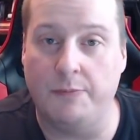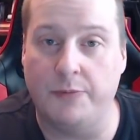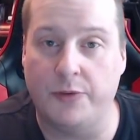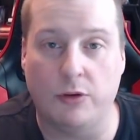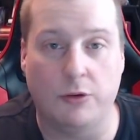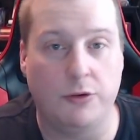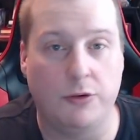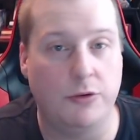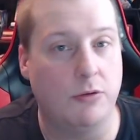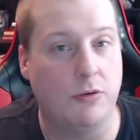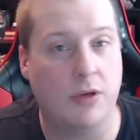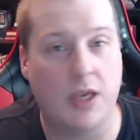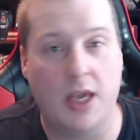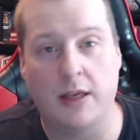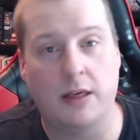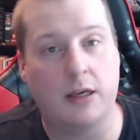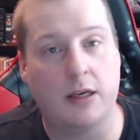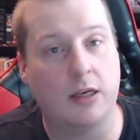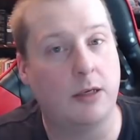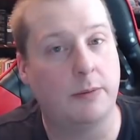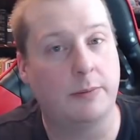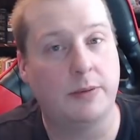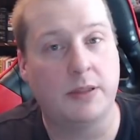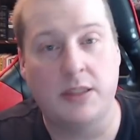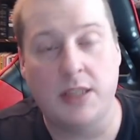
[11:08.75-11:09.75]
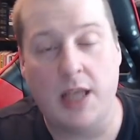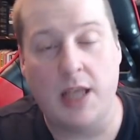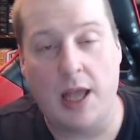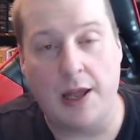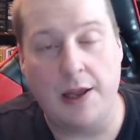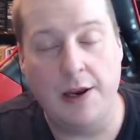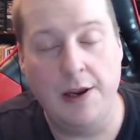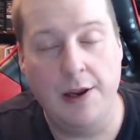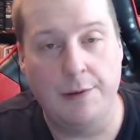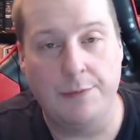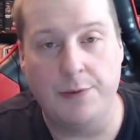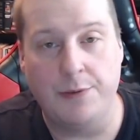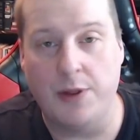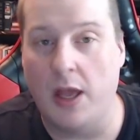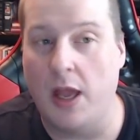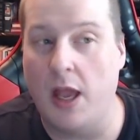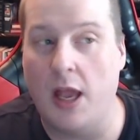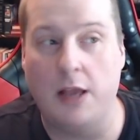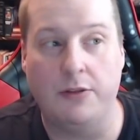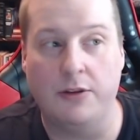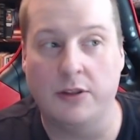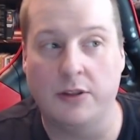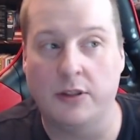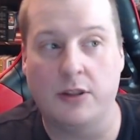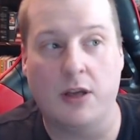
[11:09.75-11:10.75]
So you can't get upset that,
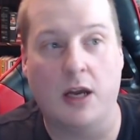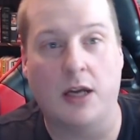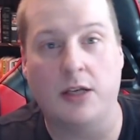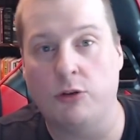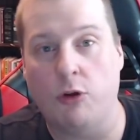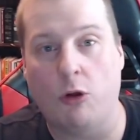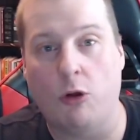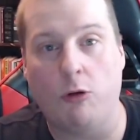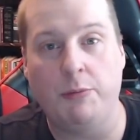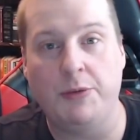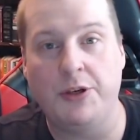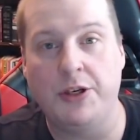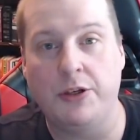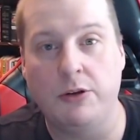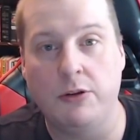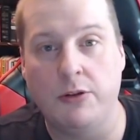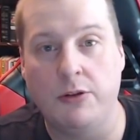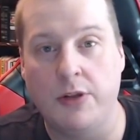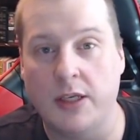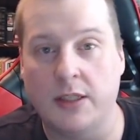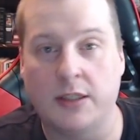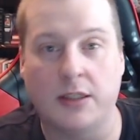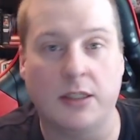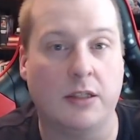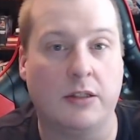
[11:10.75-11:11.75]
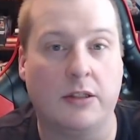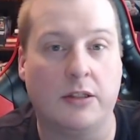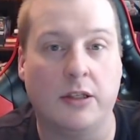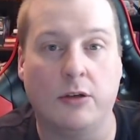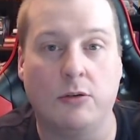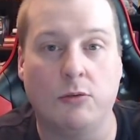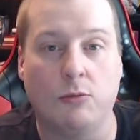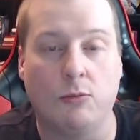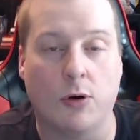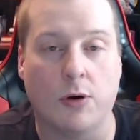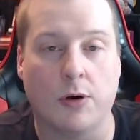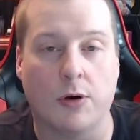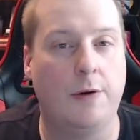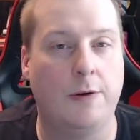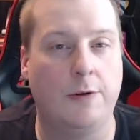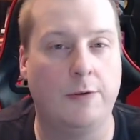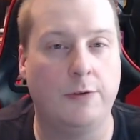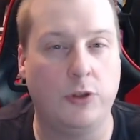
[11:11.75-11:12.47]
hey, this guy told me to do this and it didn't work.